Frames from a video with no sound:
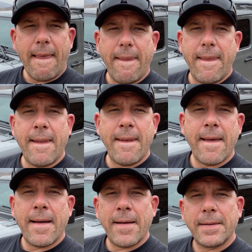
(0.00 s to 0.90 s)
And then,
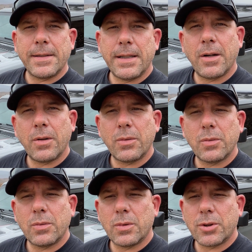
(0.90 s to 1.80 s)
you know,
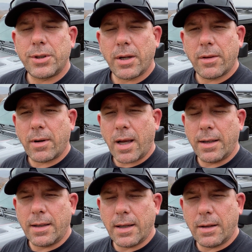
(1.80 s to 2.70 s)
we'll share the
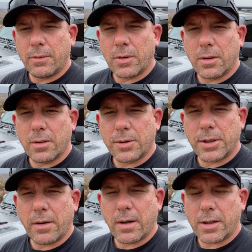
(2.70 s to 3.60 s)
ride and we'll
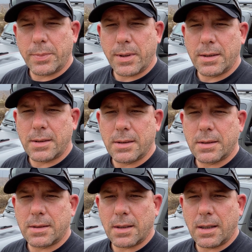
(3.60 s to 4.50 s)
share our
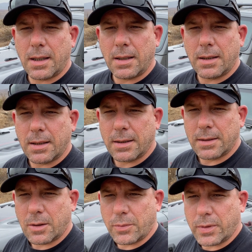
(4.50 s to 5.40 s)
experiences, and
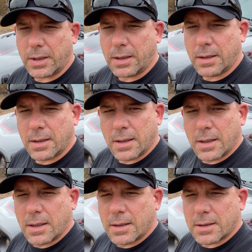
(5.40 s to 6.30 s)
hopefully
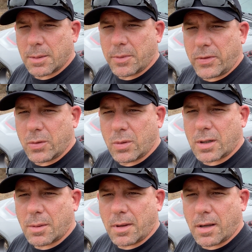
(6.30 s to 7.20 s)
some of you will
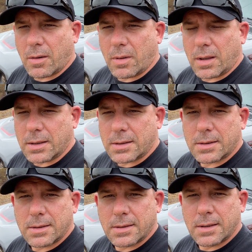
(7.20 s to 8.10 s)
come along with
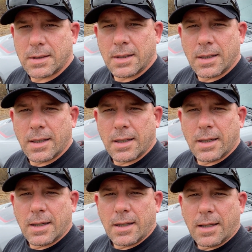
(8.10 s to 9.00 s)
us
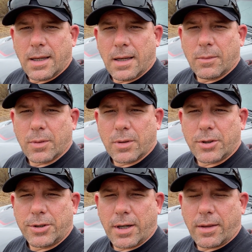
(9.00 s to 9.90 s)
and we'll
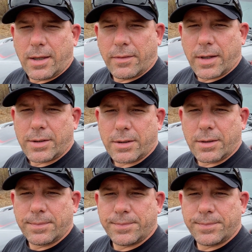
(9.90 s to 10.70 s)
share the adventure.